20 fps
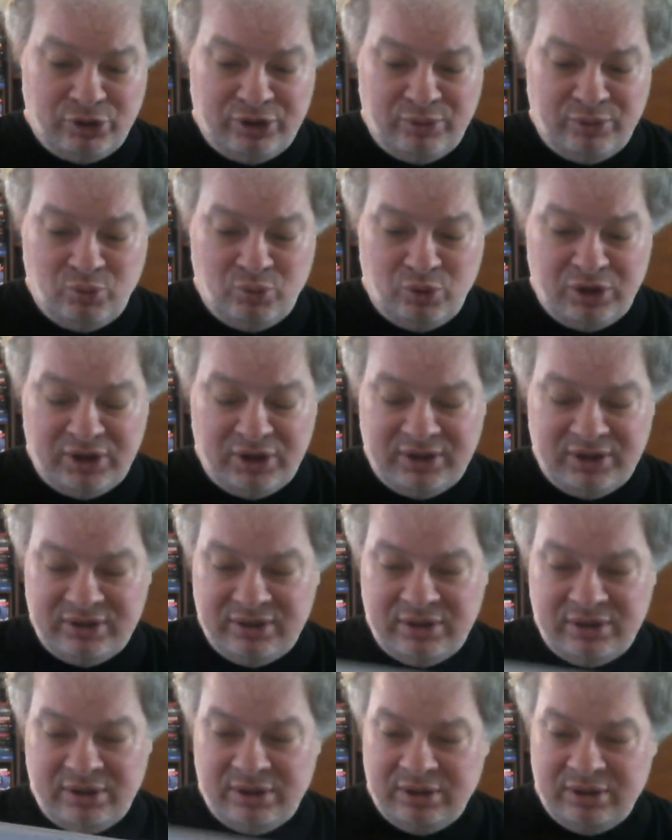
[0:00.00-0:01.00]
one
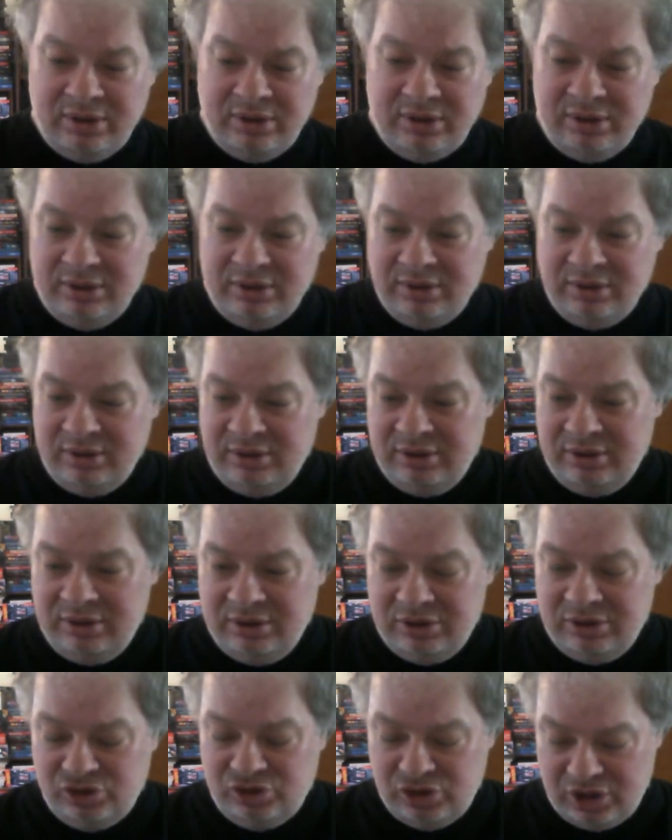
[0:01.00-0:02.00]

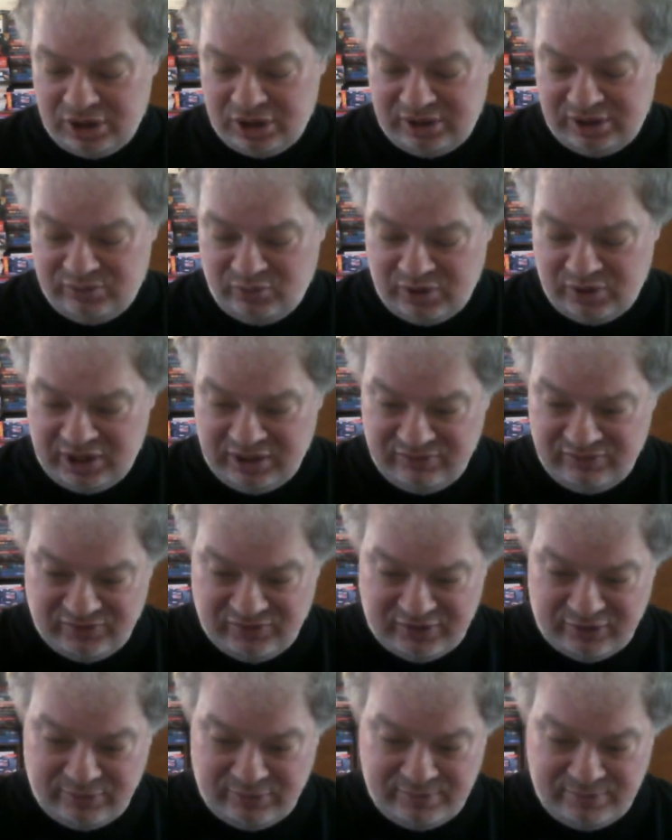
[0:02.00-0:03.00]
John Wayne
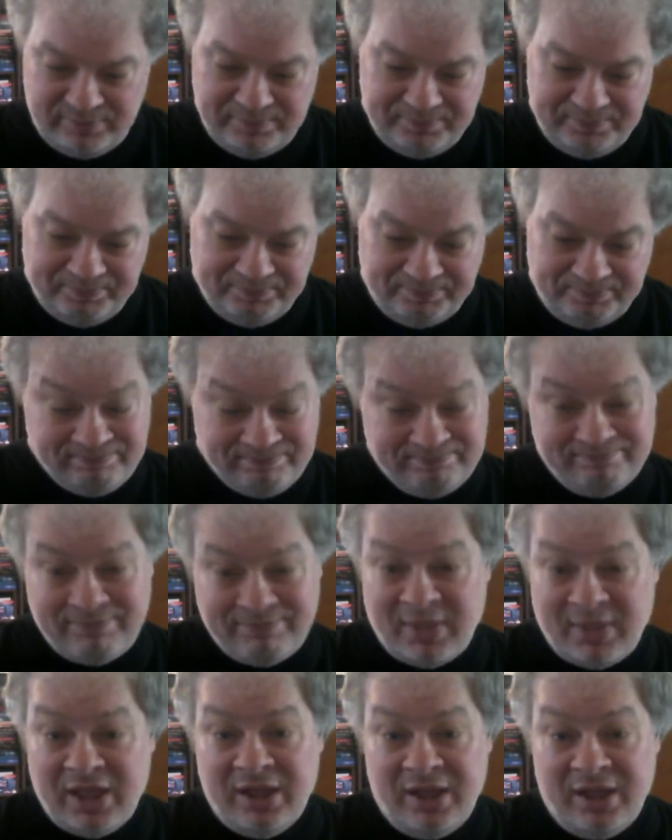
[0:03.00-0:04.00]
film,
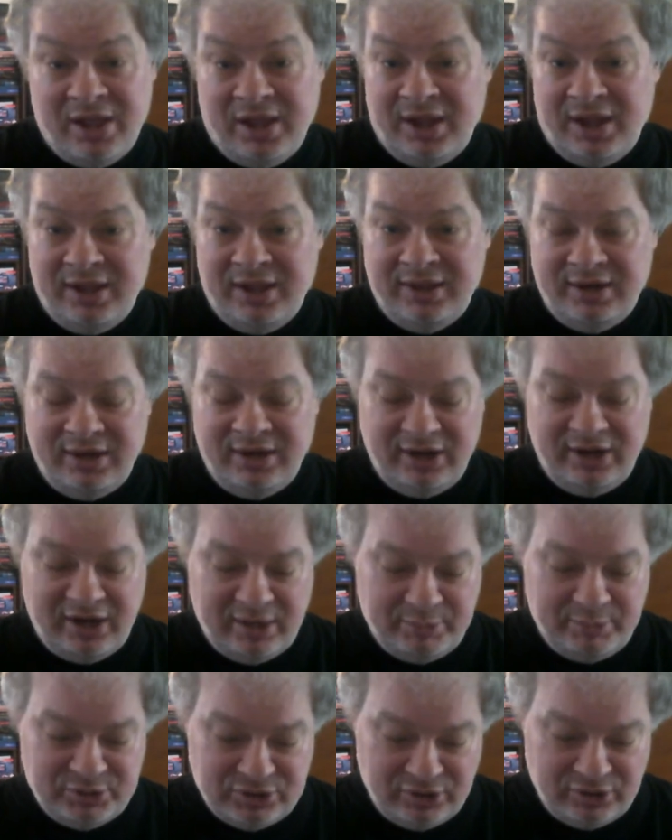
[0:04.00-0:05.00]
and in an
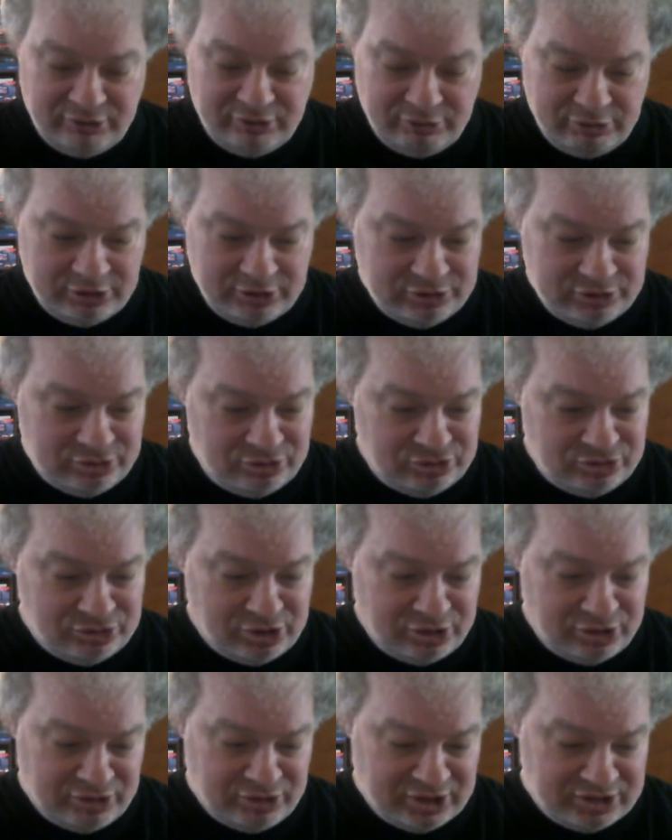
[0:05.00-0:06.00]
episode of the original Star
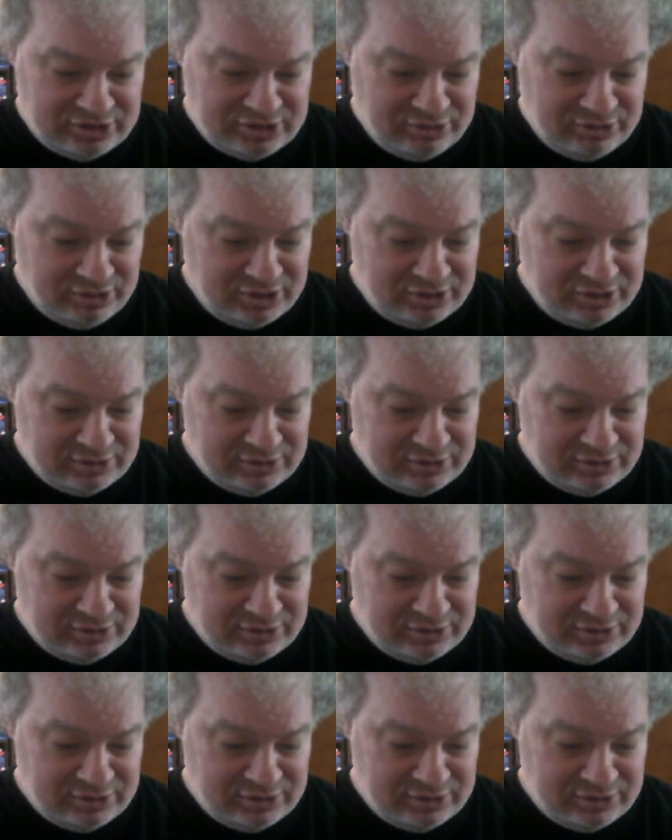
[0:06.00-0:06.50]
Trek series.